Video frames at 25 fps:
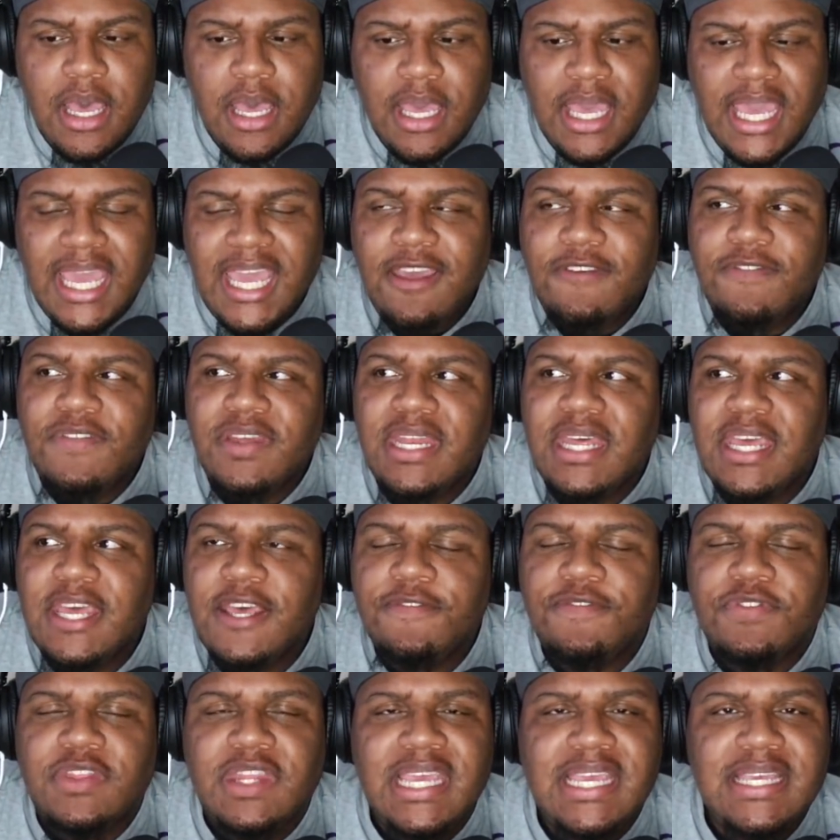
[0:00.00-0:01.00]
even
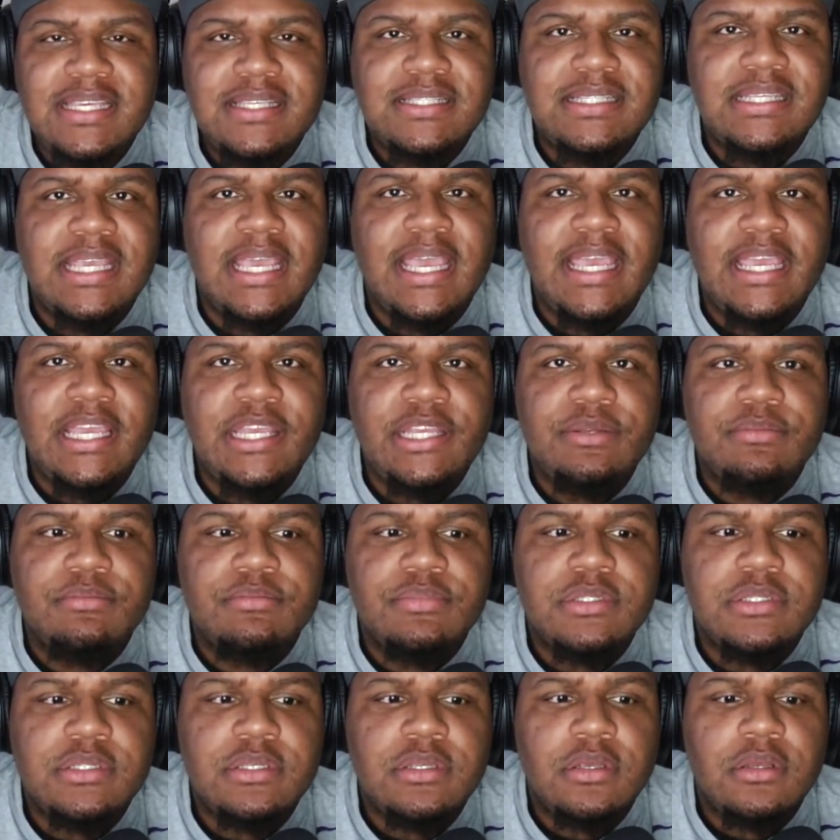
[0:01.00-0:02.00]
if these
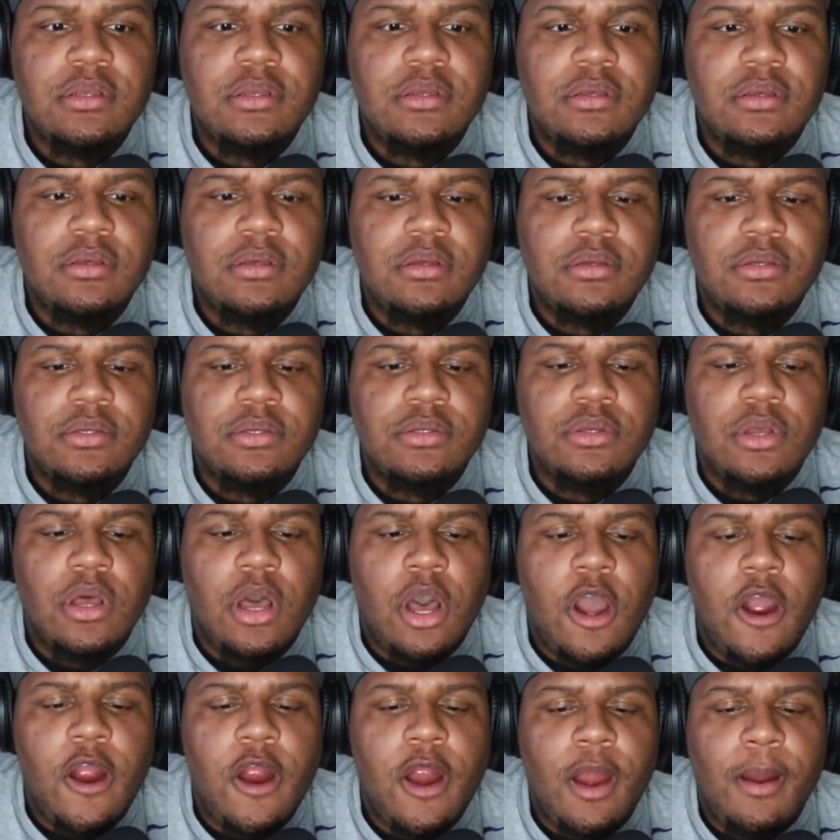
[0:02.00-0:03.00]
teams
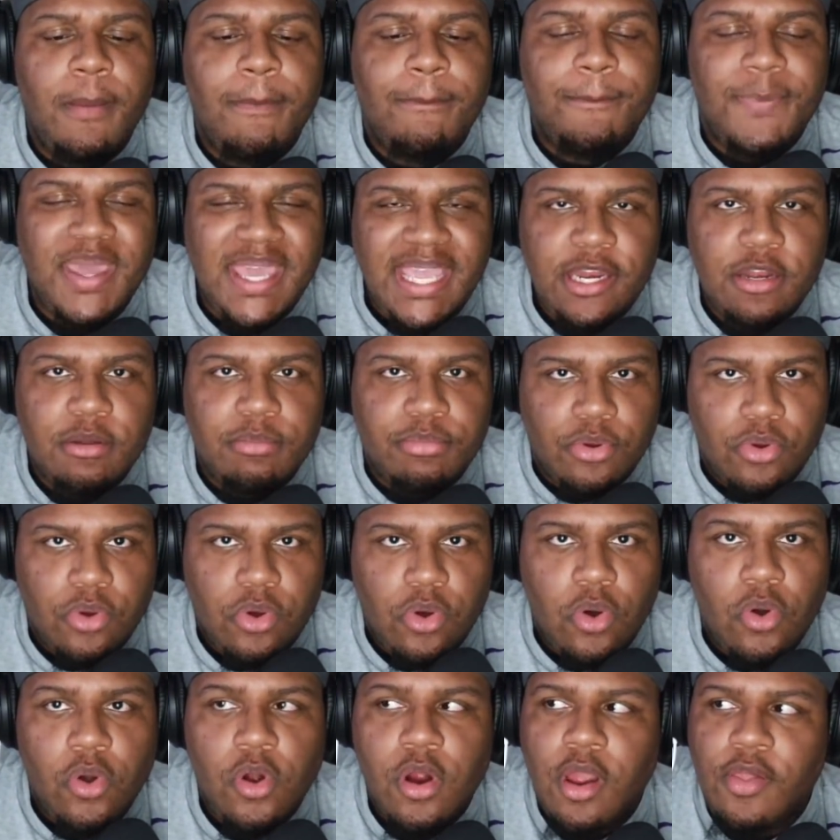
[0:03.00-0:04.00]
are beatable,
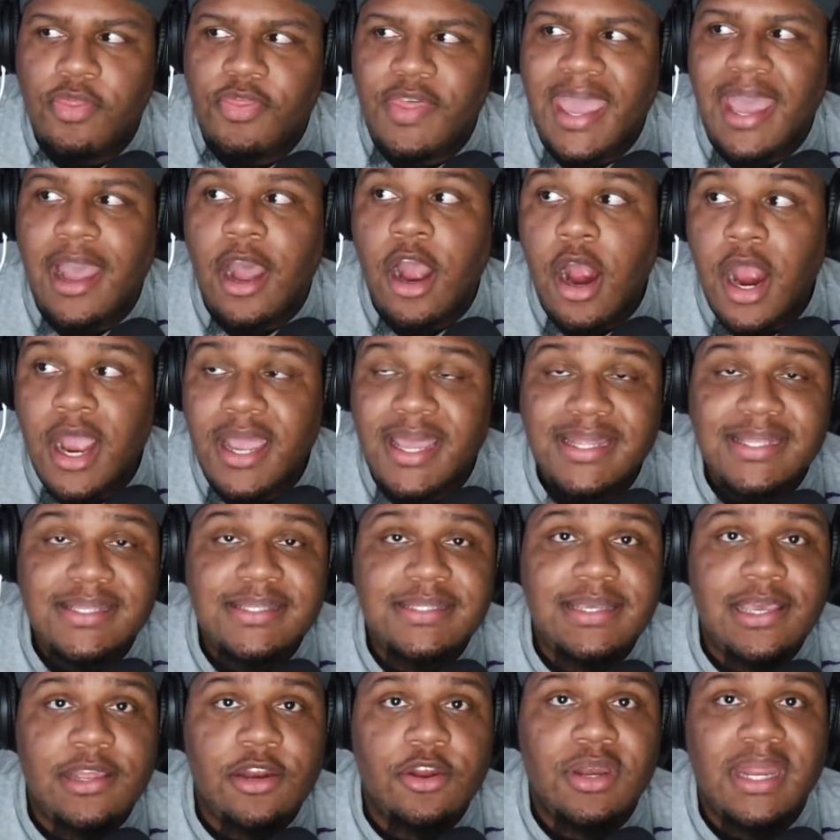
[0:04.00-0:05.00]
or they are
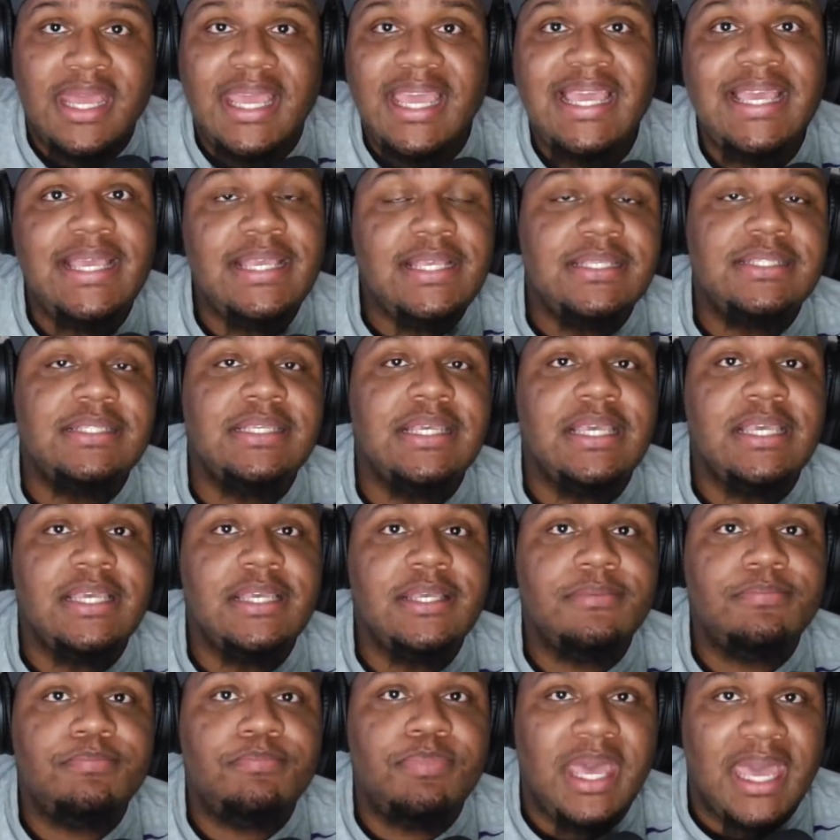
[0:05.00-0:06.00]
considered easy
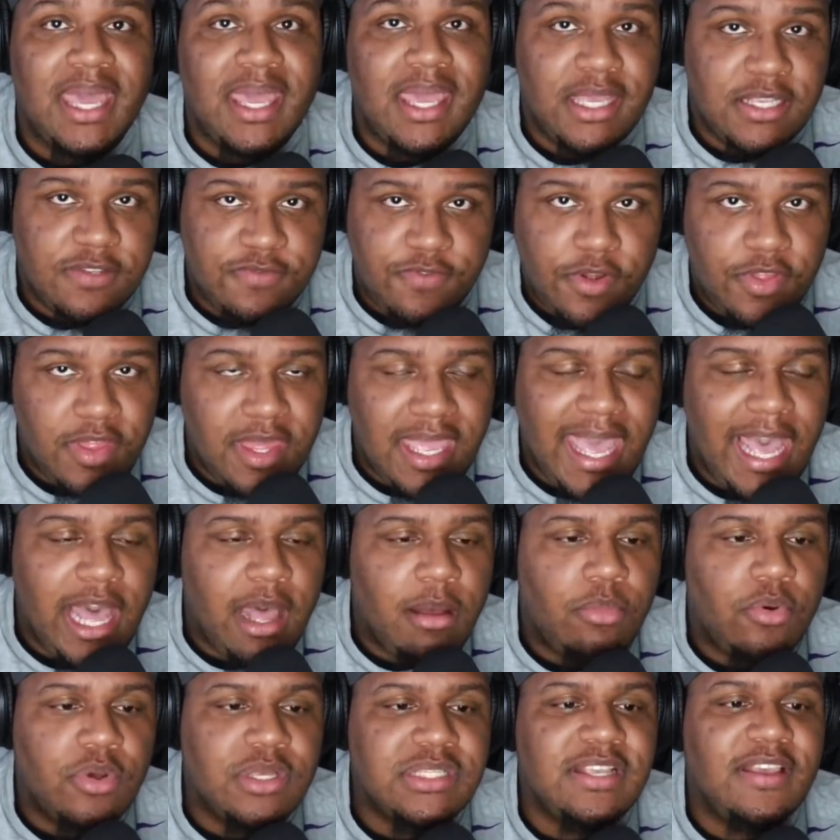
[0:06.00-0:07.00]
pickings for the
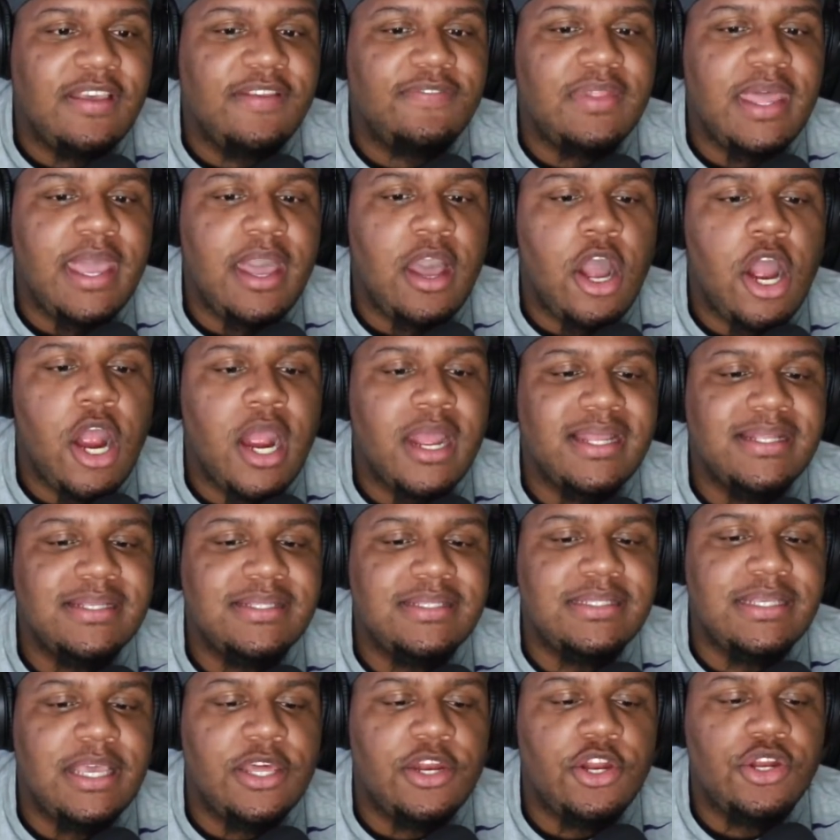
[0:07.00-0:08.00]
Cowboys, if they are
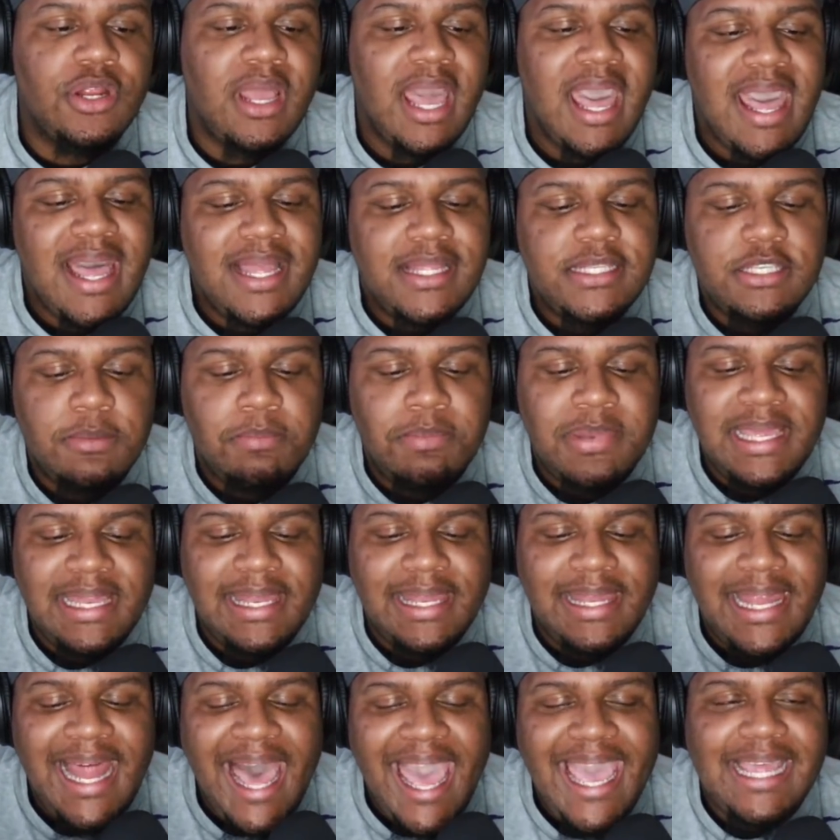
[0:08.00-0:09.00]
considered to be
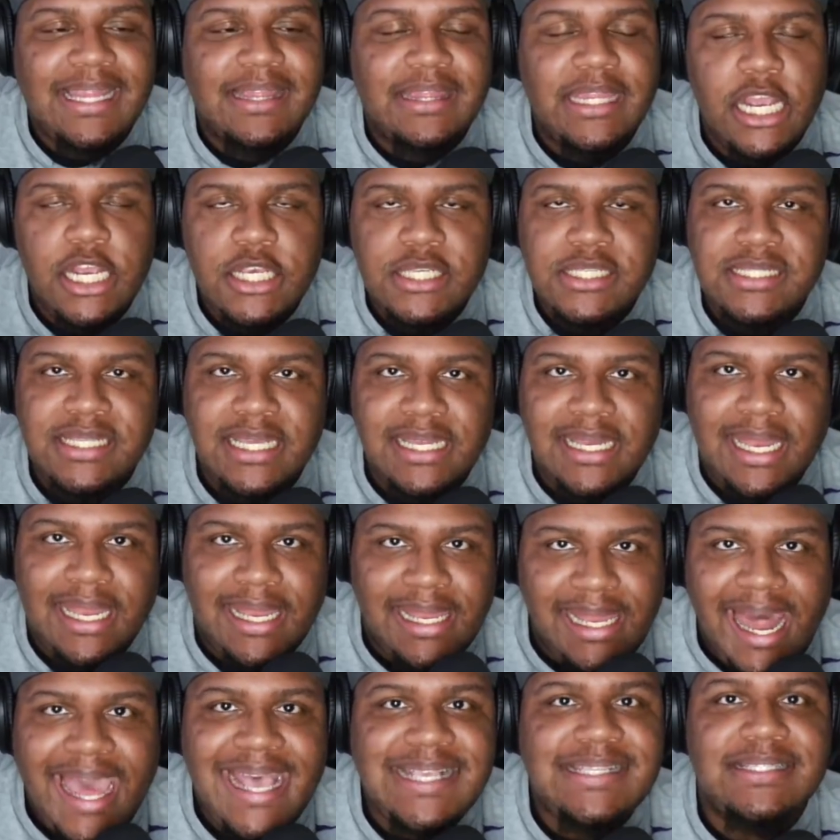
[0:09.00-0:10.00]
light, there's still a
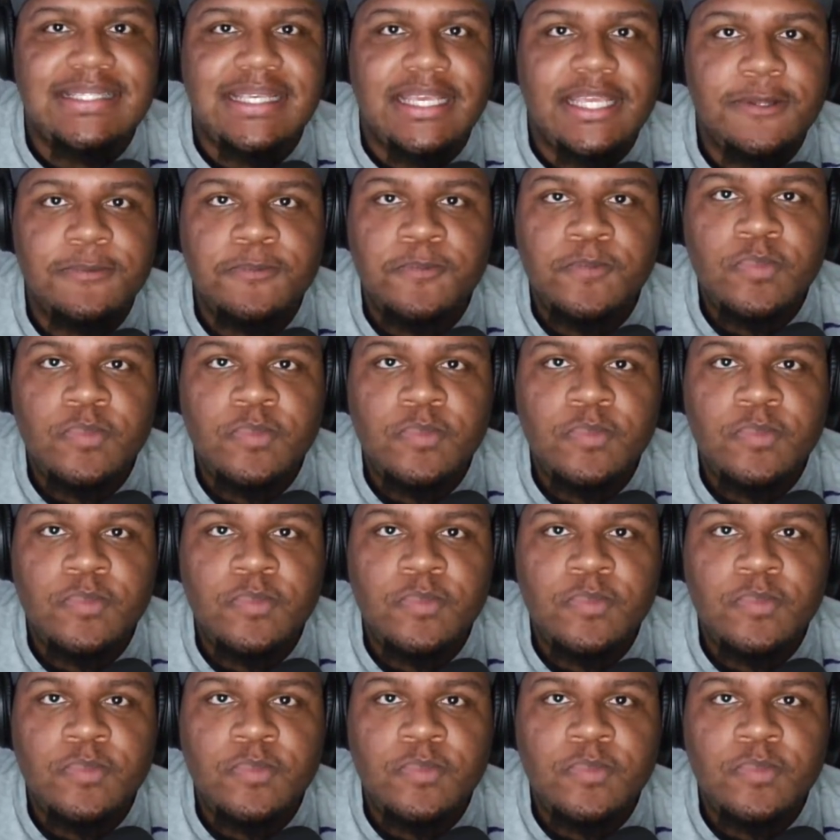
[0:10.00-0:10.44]
lesson